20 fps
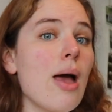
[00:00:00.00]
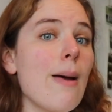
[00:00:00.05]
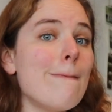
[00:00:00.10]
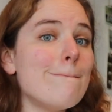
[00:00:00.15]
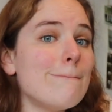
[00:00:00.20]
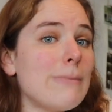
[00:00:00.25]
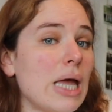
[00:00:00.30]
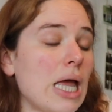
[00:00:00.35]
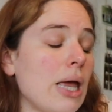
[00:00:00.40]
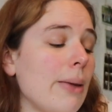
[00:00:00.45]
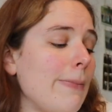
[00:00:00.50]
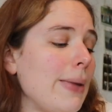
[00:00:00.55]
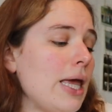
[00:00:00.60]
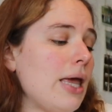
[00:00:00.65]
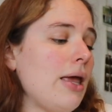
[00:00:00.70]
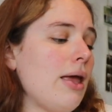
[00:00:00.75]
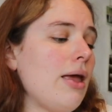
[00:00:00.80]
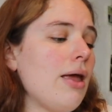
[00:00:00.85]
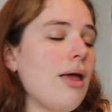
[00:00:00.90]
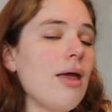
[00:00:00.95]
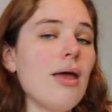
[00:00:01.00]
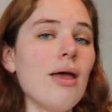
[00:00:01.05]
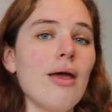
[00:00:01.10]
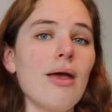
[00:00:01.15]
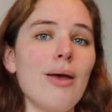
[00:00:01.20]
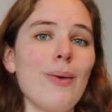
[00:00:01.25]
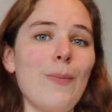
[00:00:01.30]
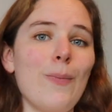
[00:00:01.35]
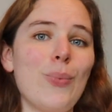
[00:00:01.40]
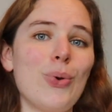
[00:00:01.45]
maybe
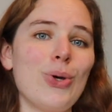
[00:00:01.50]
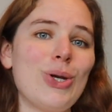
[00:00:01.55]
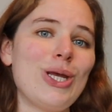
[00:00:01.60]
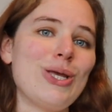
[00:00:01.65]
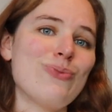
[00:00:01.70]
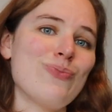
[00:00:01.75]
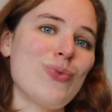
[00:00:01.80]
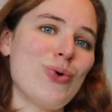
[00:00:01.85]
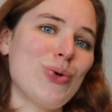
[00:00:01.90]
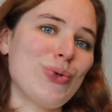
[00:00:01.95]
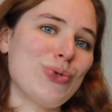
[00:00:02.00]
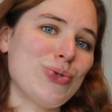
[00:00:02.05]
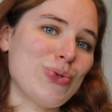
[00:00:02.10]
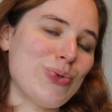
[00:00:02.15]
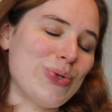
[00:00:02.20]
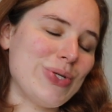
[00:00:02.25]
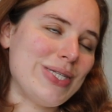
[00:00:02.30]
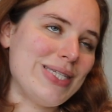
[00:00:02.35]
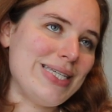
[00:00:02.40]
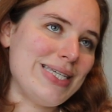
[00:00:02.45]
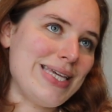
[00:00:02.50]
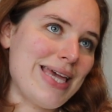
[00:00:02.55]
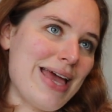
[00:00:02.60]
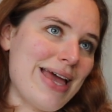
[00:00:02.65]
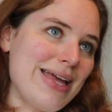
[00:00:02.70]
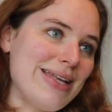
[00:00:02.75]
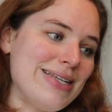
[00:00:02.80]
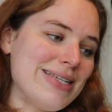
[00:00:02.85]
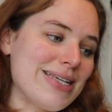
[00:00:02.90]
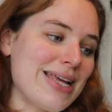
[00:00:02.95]
put it more towards the
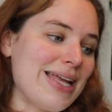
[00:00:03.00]
edge,